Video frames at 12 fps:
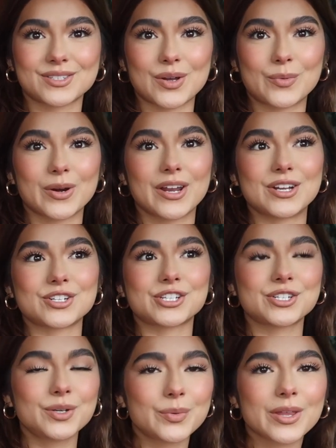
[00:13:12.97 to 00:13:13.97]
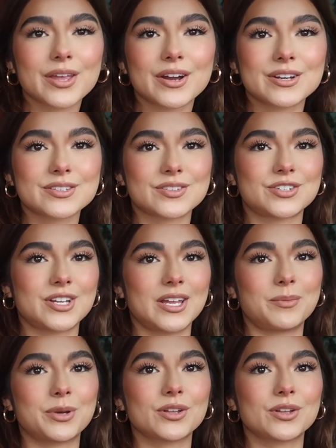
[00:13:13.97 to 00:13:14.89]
So we're gonna shoot with her so she can